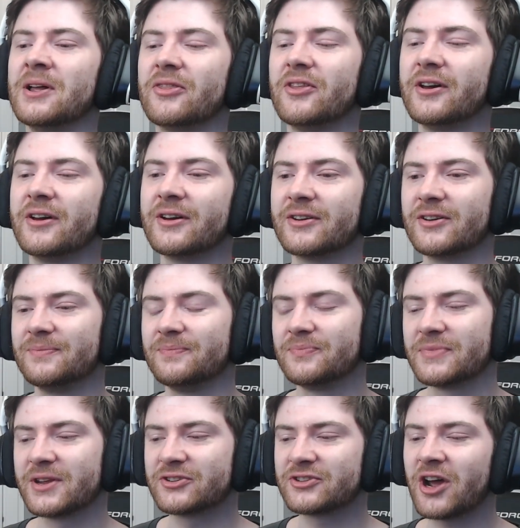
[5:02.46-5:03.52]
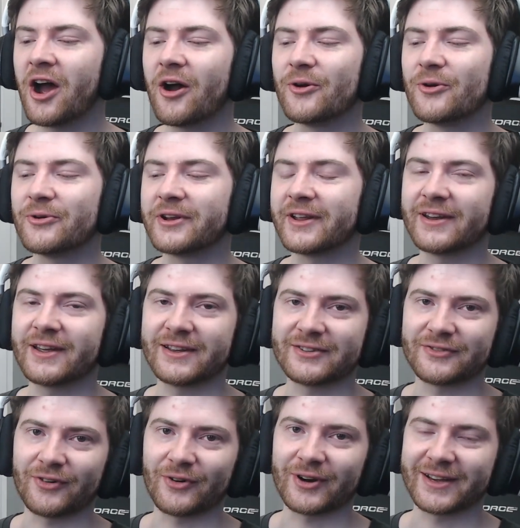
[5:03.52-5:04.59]
The tone in his
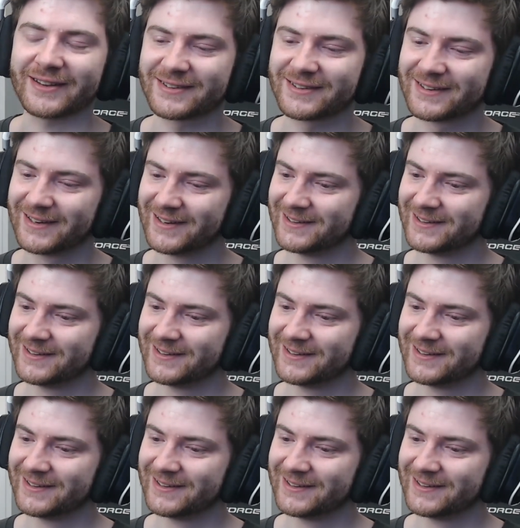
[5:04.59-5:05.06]
voice.